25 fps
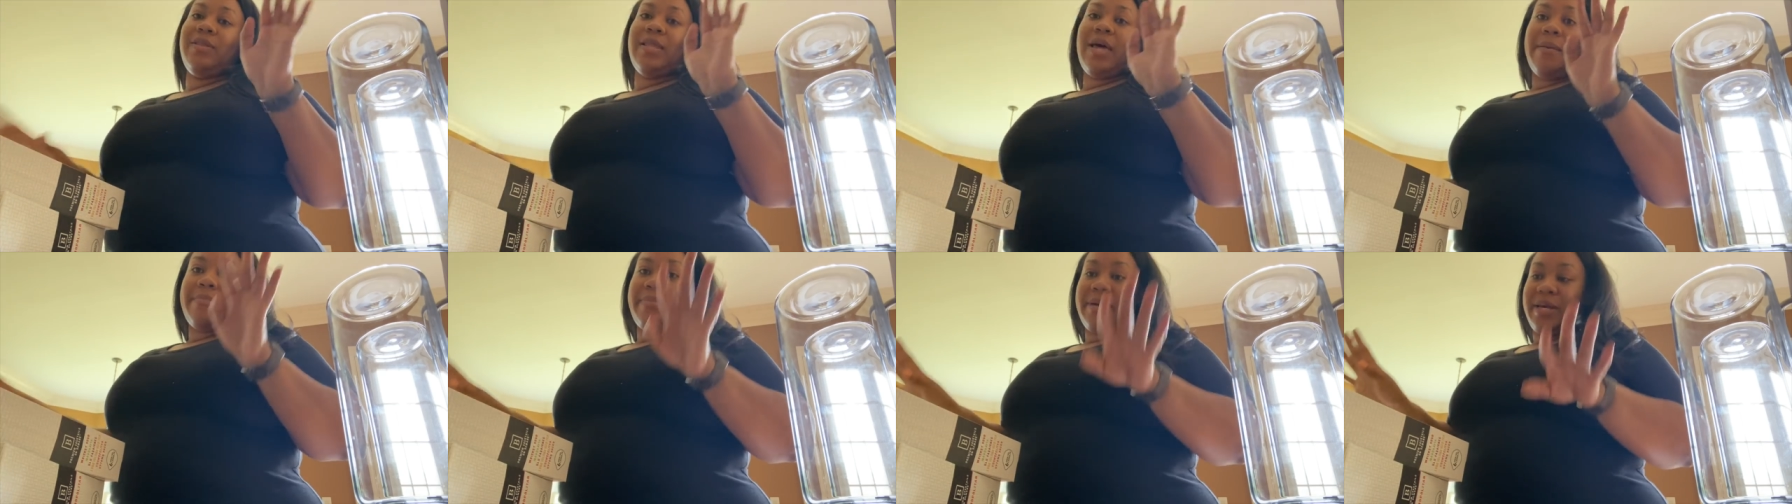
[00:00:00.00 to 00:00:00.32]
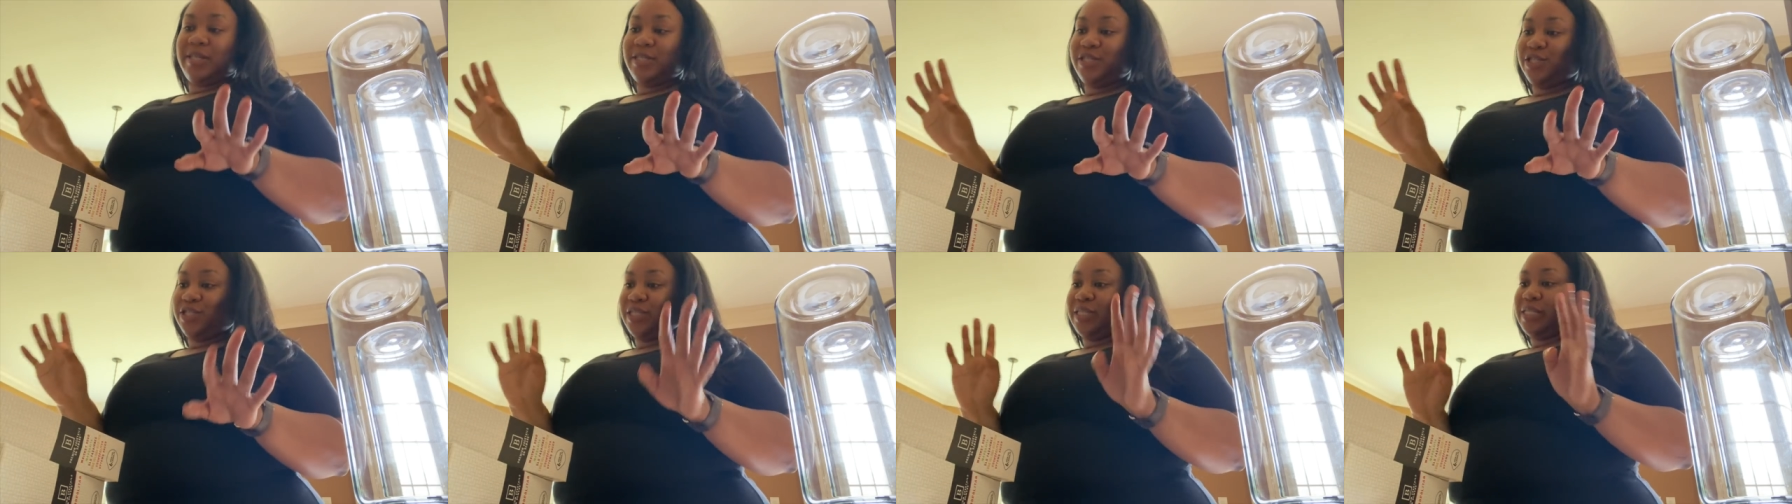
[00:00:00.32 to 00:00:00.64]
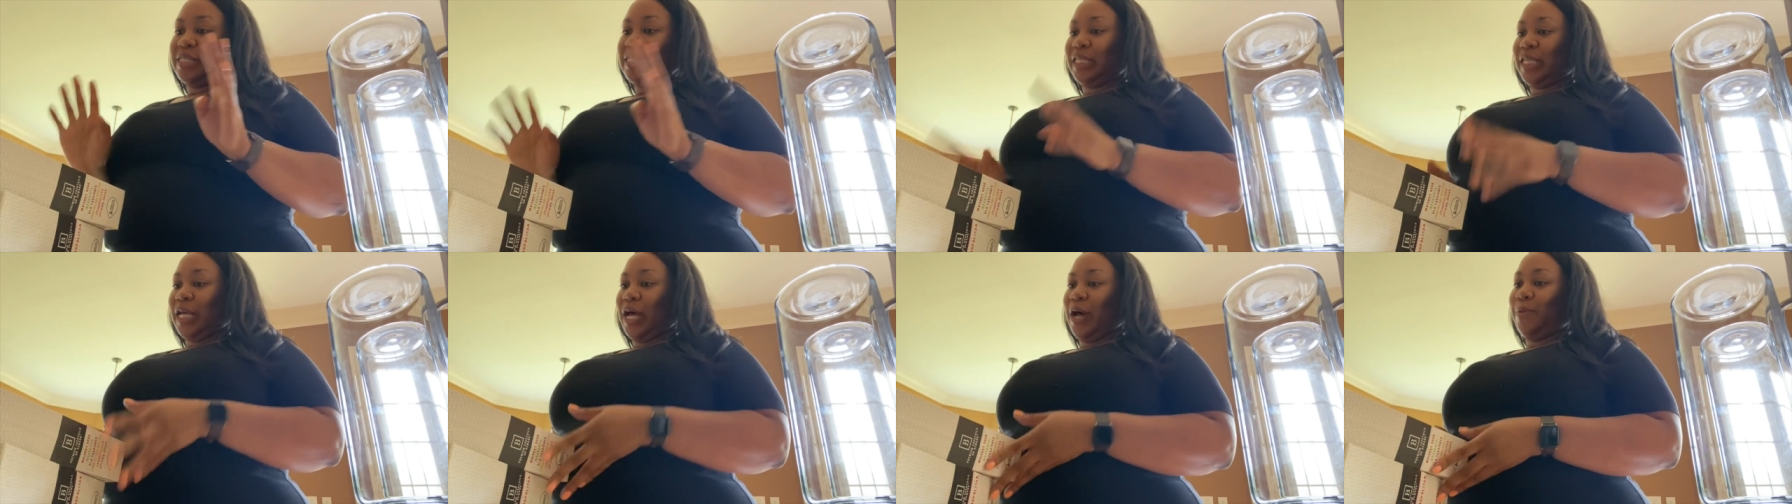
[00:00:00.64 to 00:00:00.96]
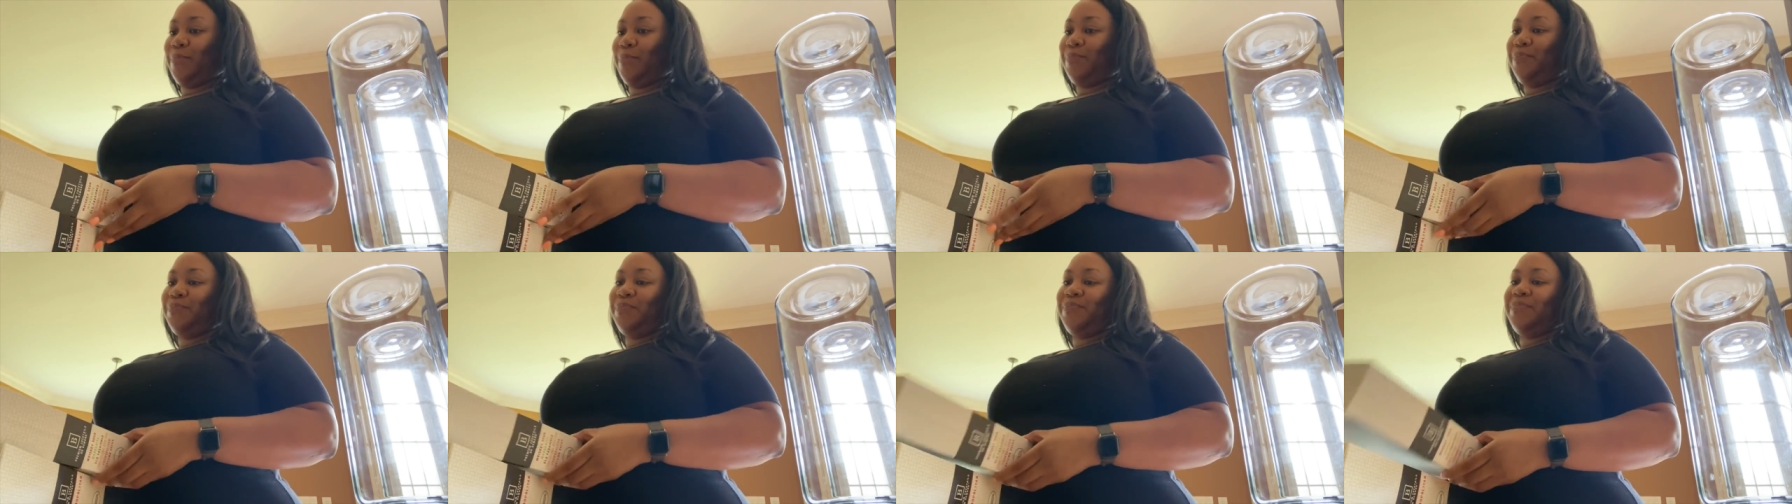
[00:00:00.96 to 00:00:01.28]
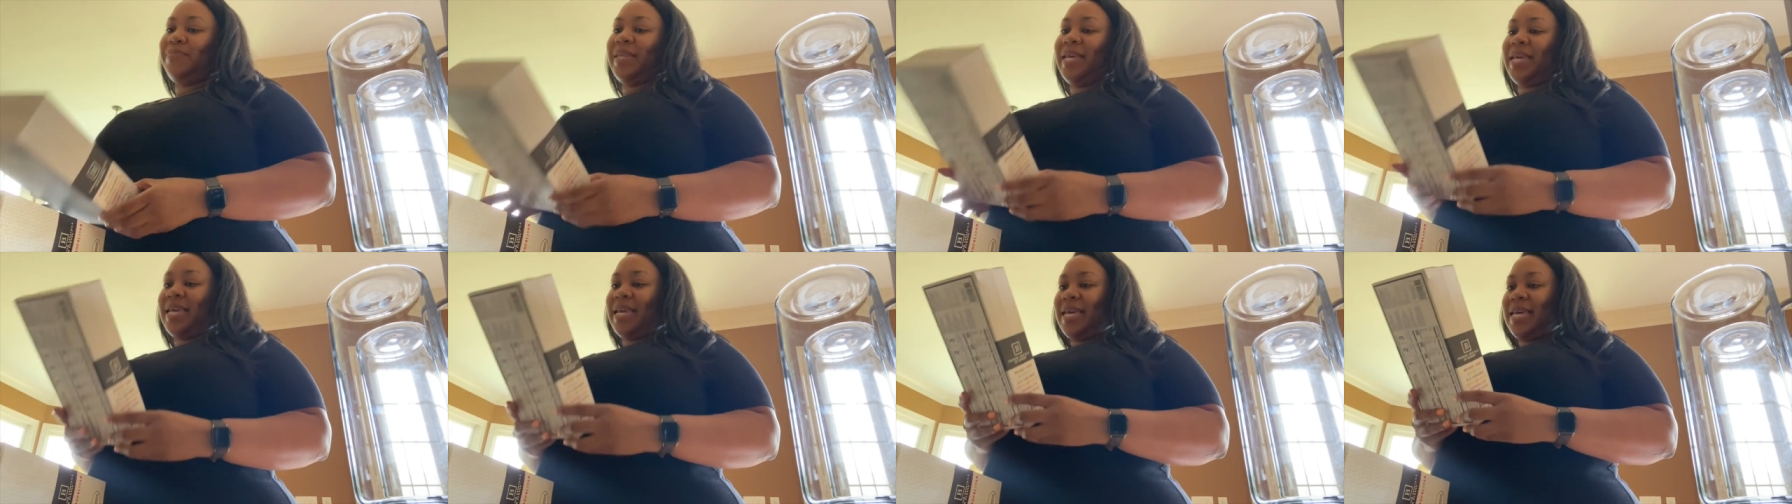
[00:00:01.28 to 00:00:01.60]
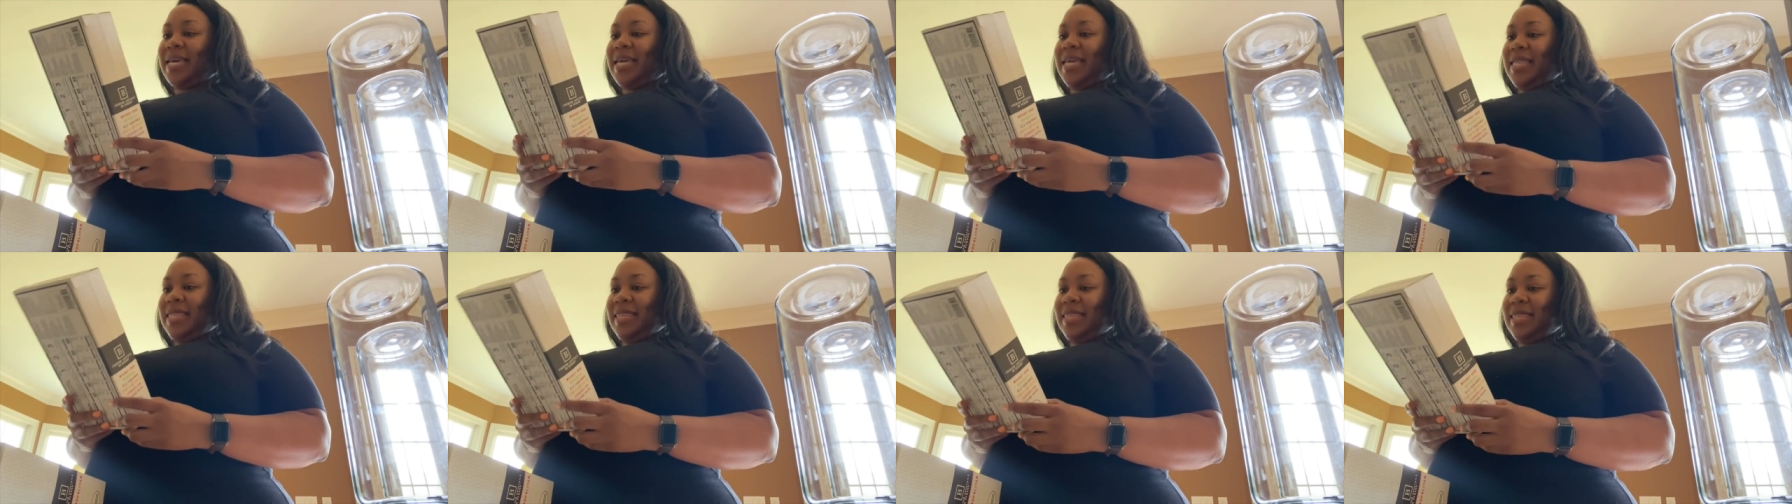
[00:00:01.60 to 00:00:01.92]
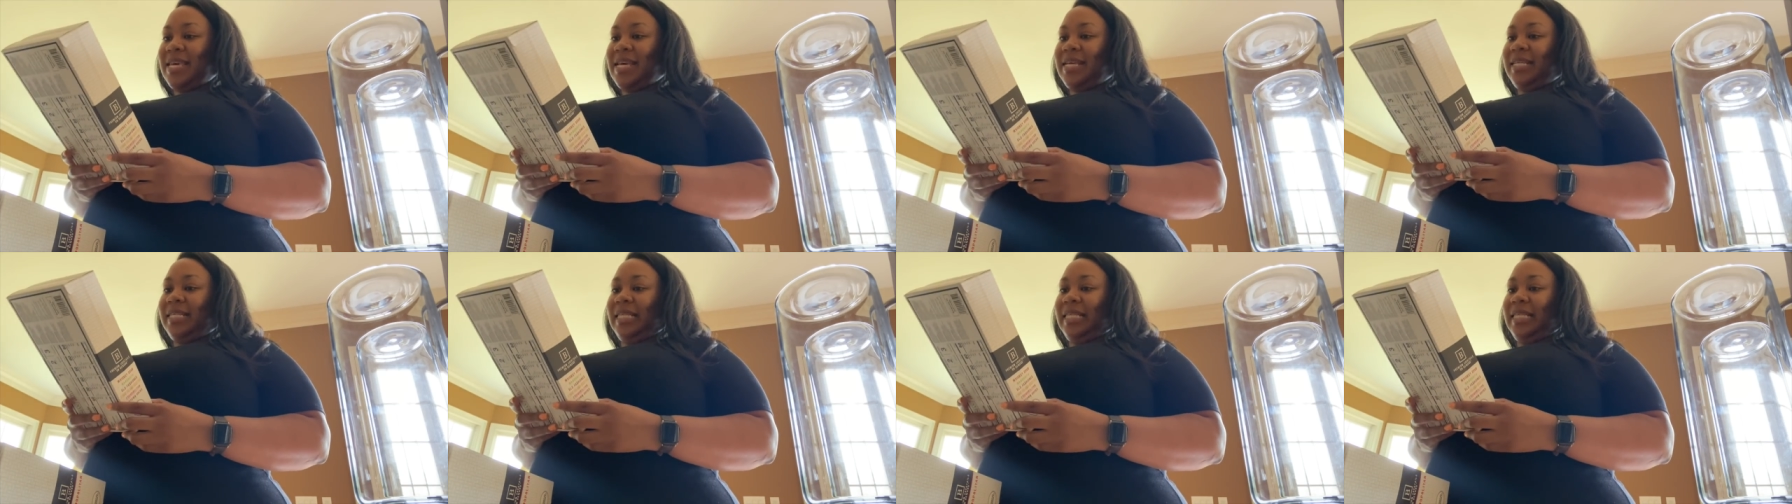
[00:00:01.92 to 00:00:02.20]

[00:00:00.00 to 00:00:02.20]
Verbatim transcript: libation. So this